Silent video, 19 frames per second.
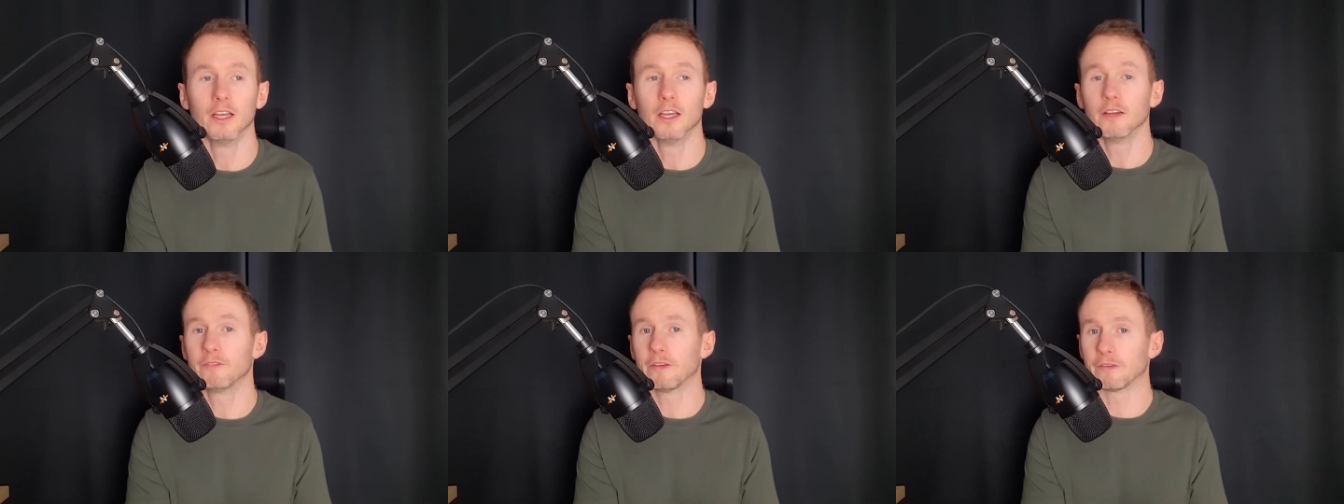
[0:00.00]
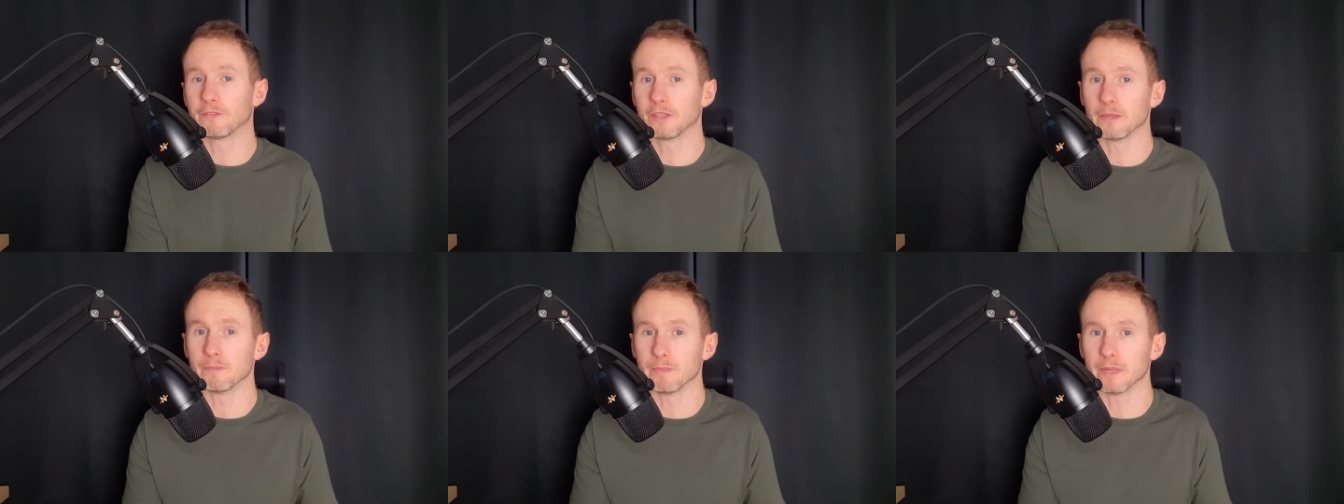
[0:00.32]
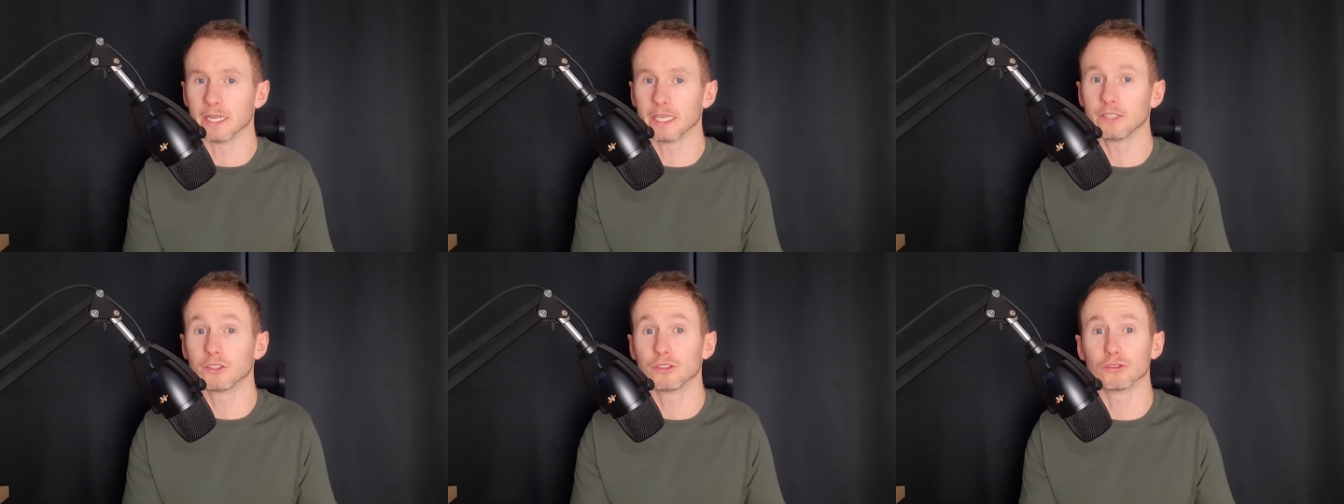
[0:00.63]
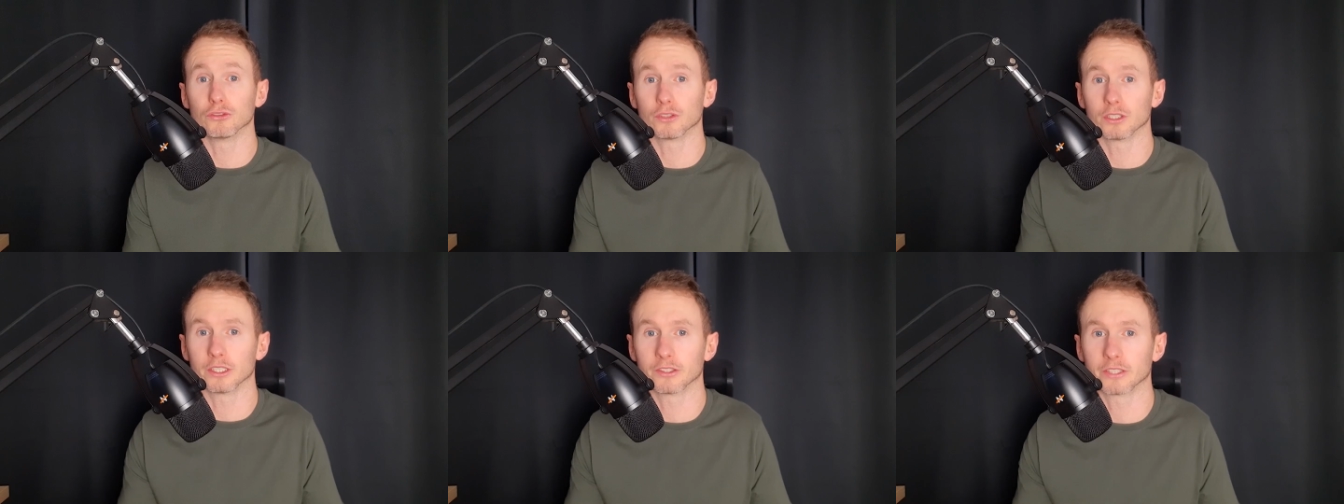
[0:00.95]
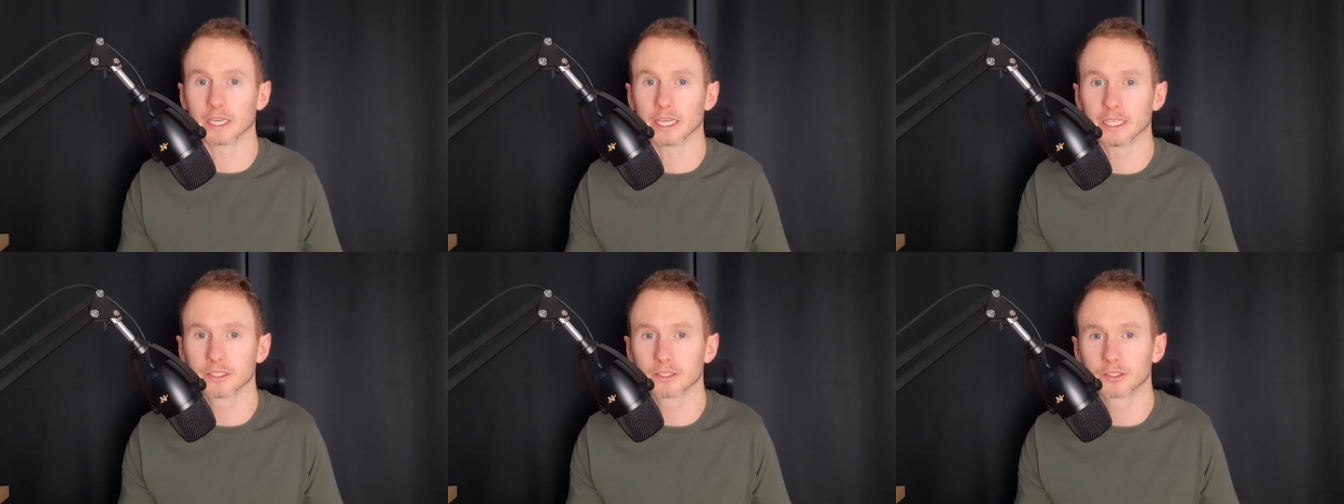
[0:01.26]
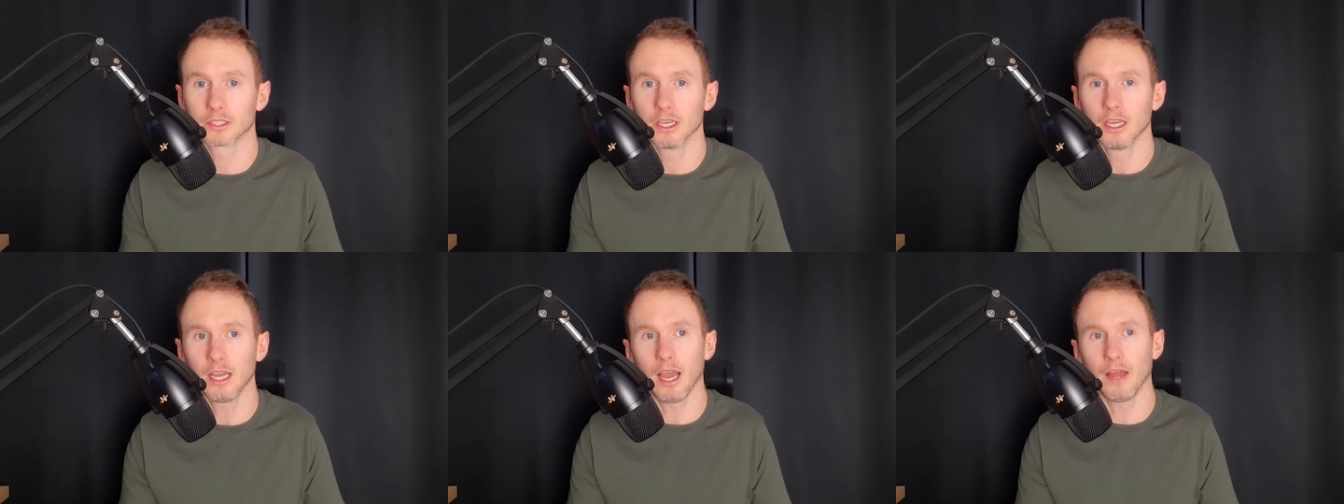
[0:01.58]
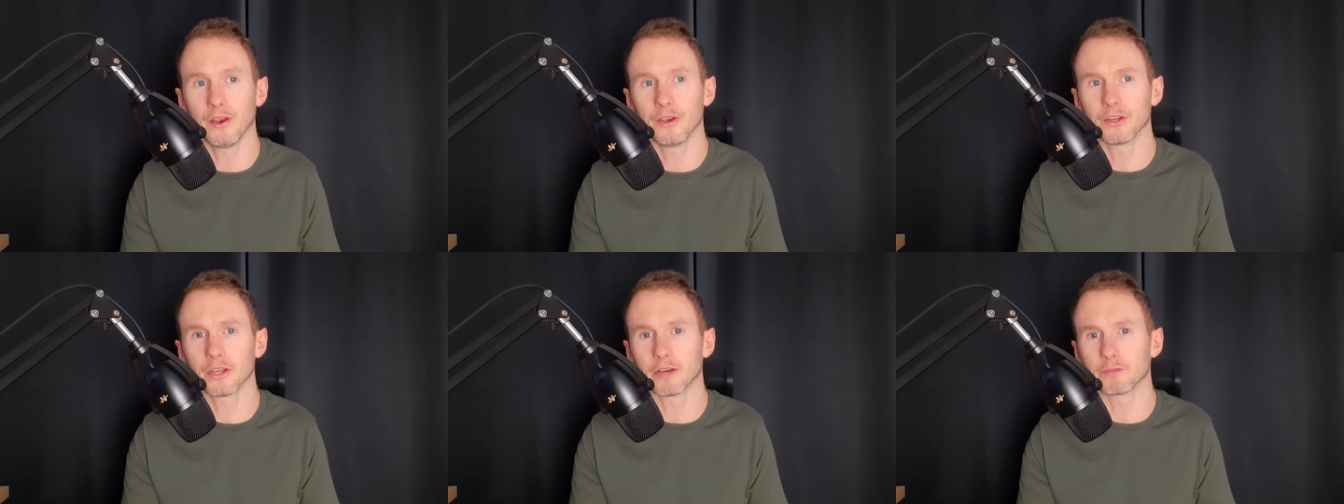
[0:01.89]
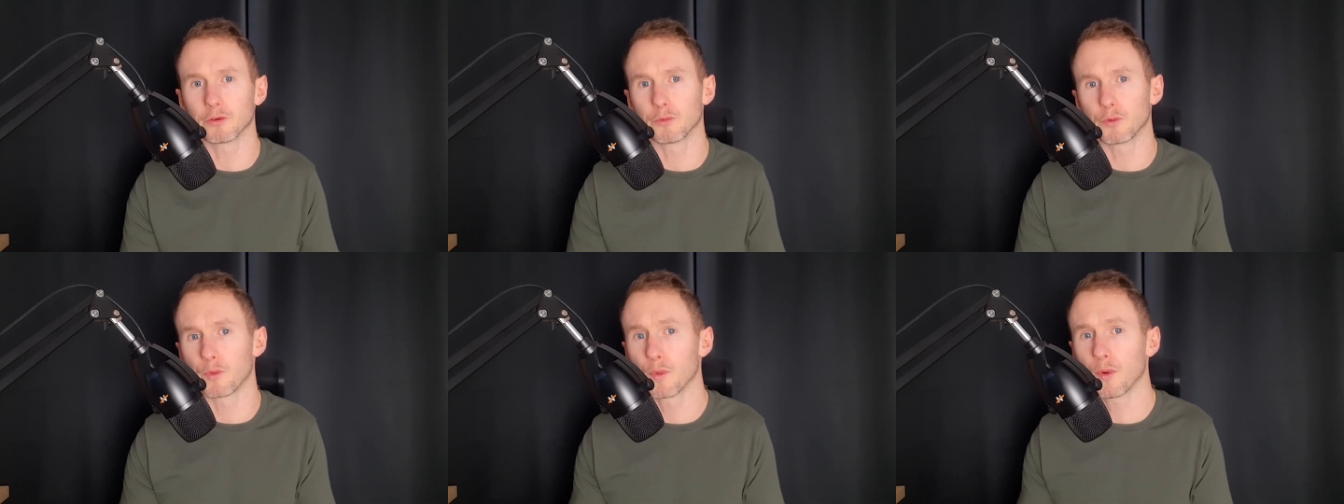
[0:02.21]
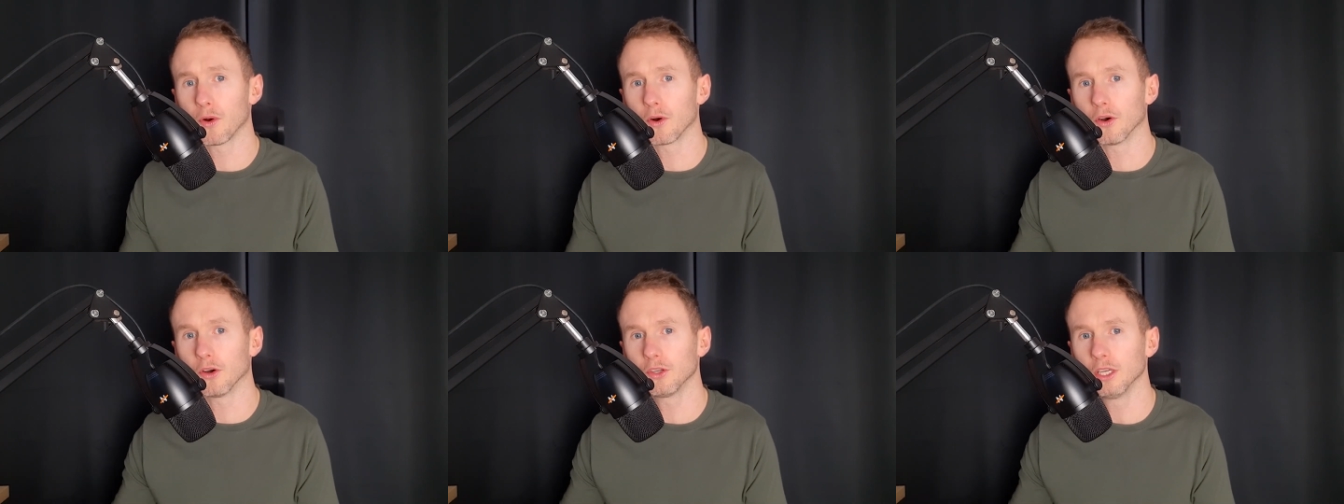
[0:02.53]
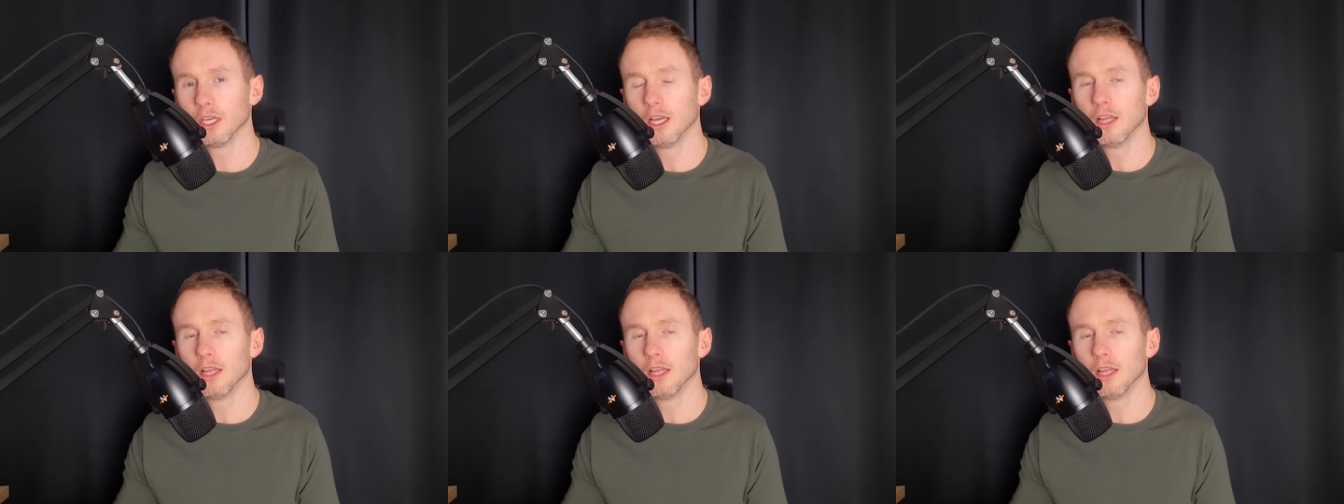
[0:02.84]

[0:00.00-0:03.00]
15 minutes is all it takes, and then you have a reward,